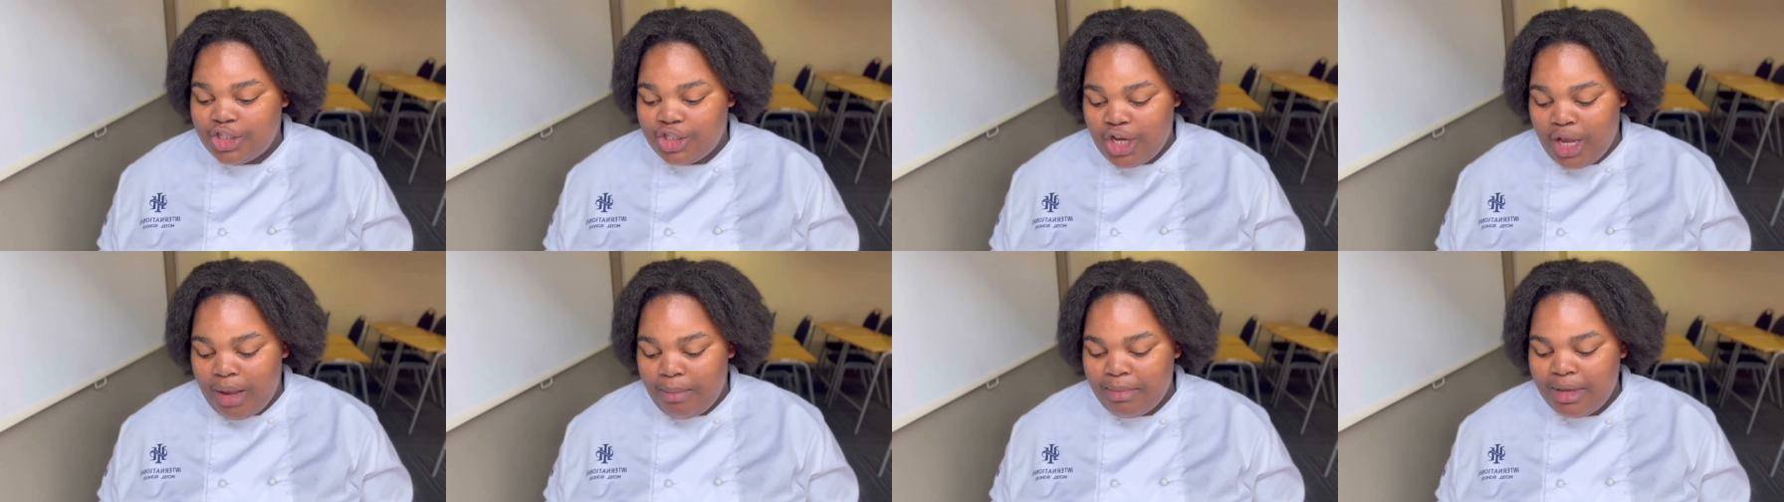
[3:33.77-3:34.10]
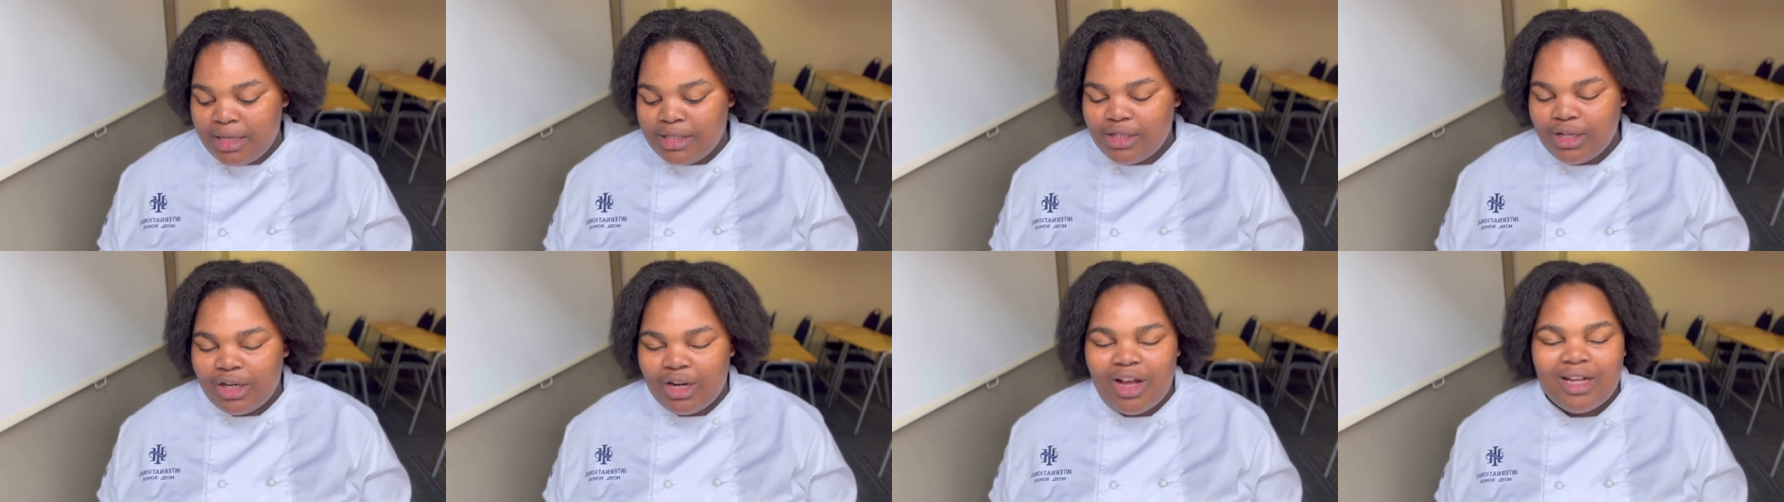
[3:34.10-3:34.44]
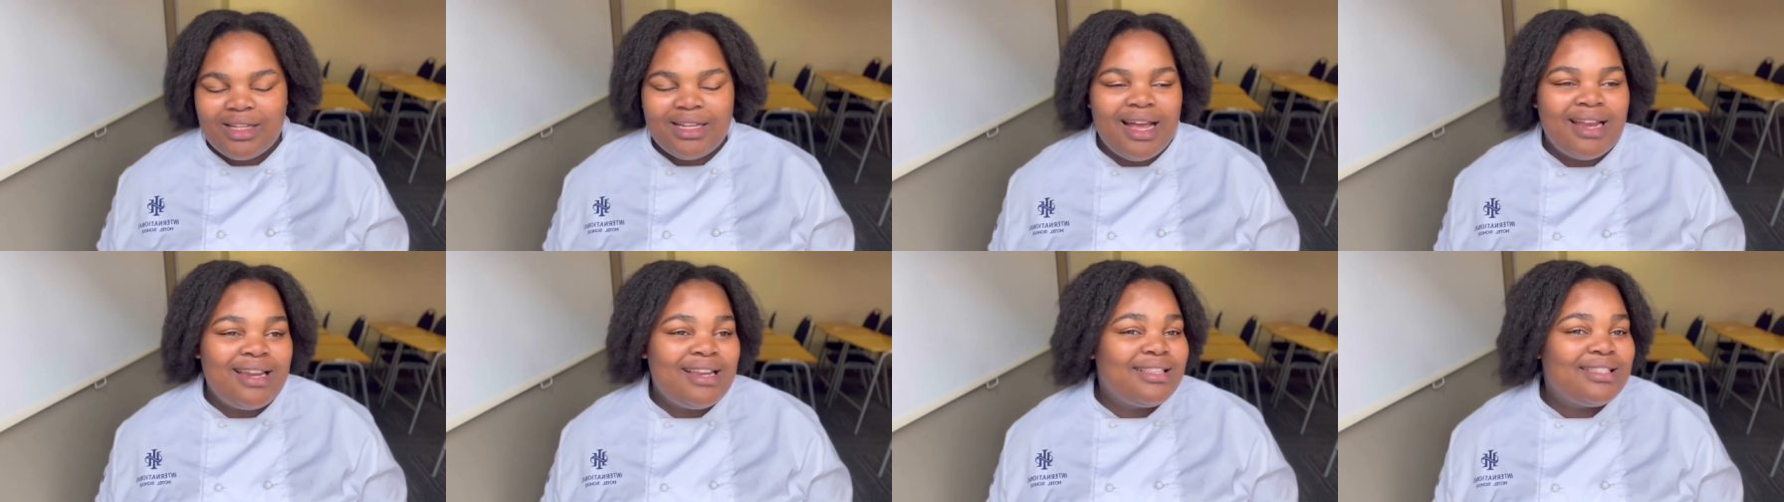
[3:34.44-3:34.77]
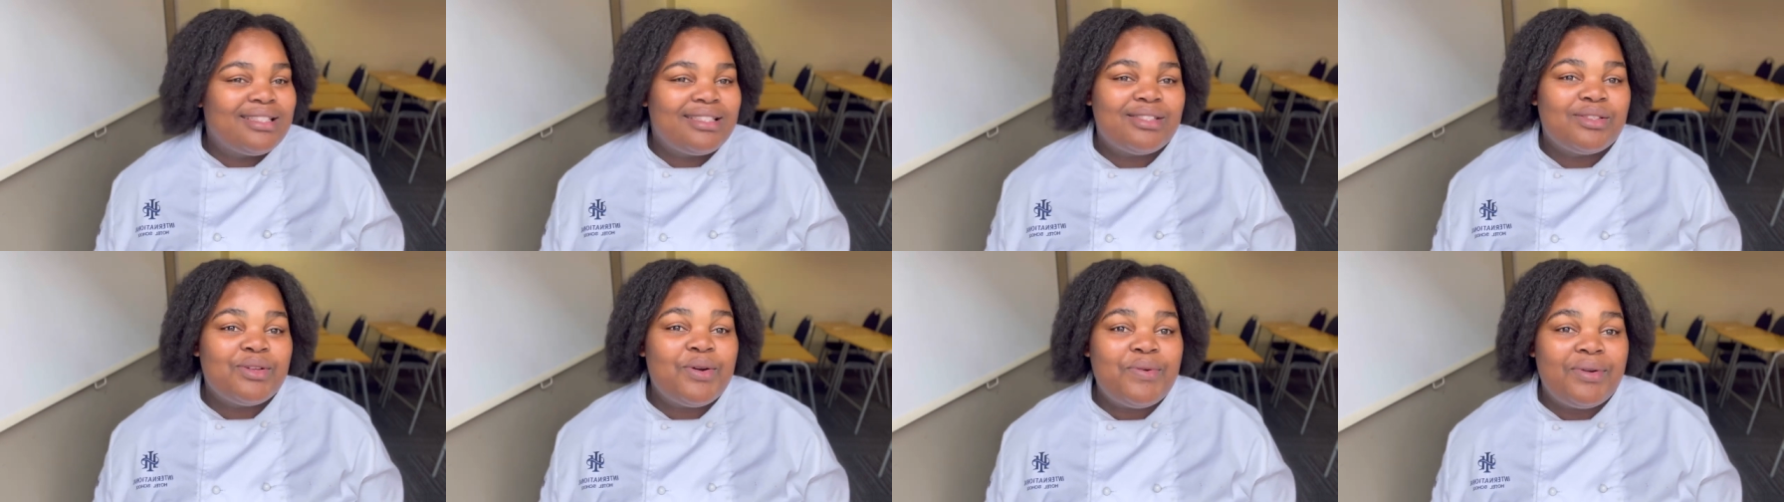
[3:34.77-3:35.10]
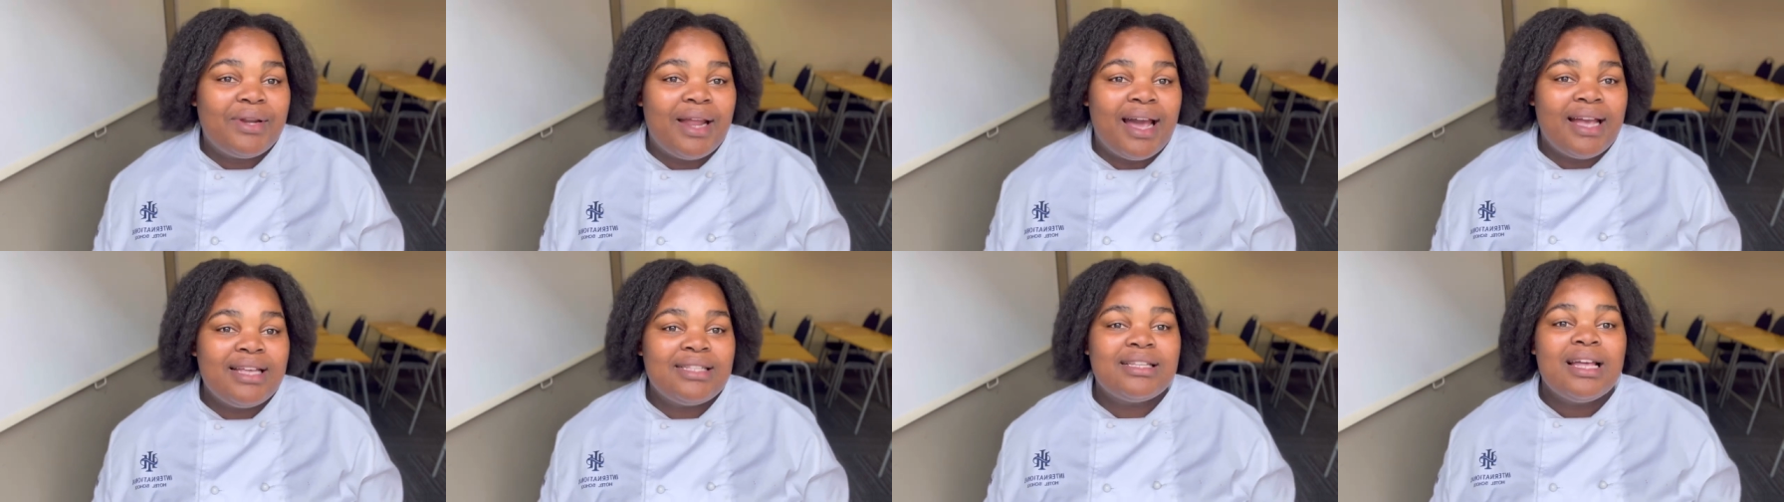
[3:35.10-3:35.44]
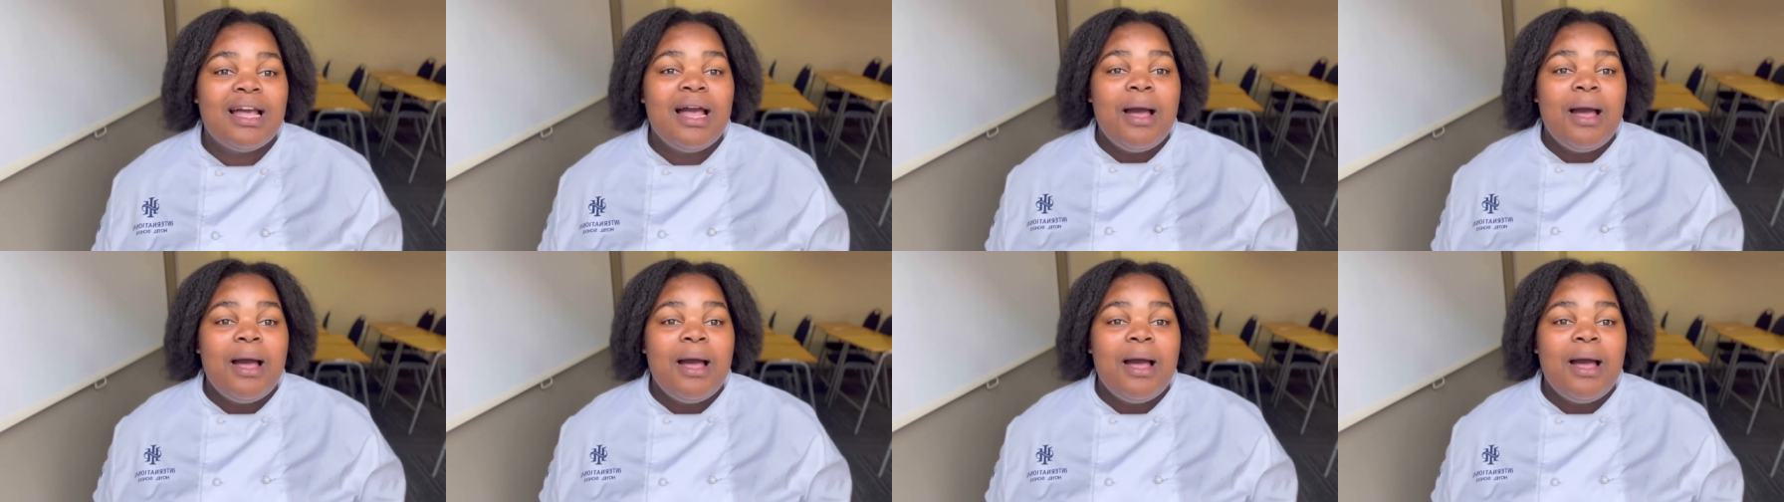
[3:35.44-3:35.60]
shame it's a lot and it's so nice